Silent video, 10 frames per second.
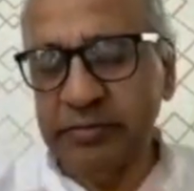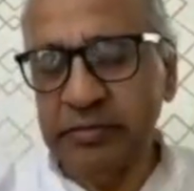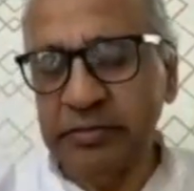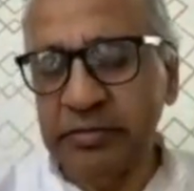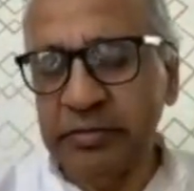
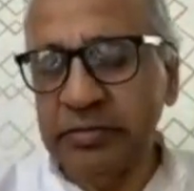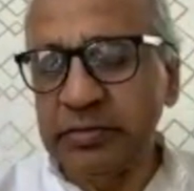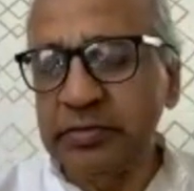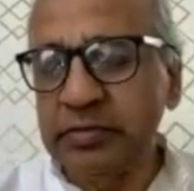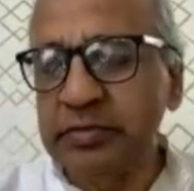
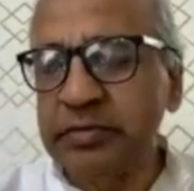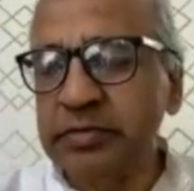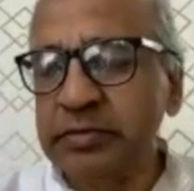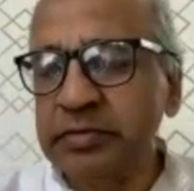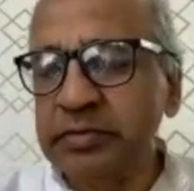
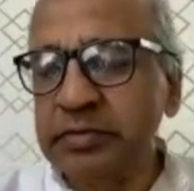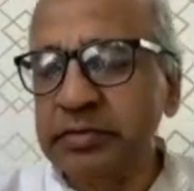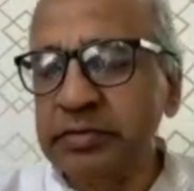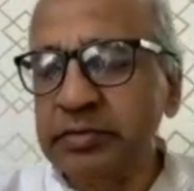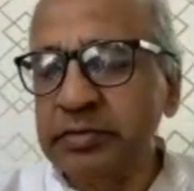
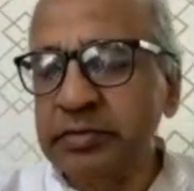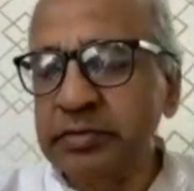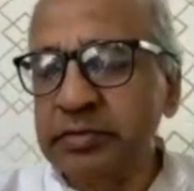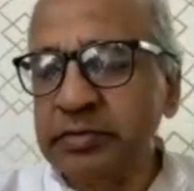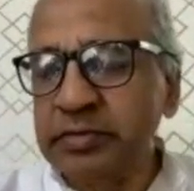
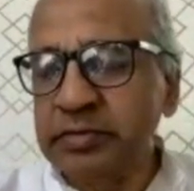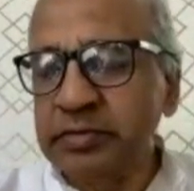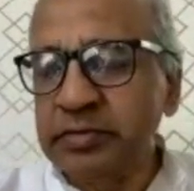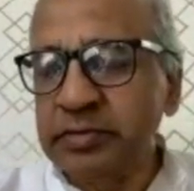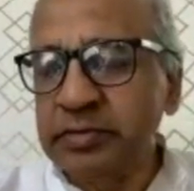
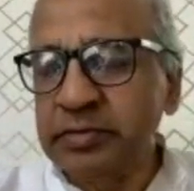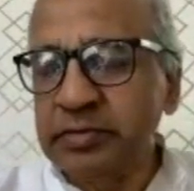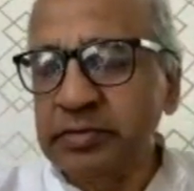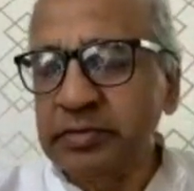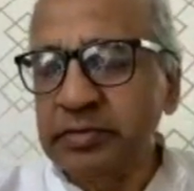
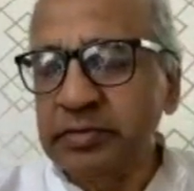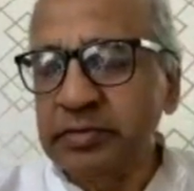(no one is talking)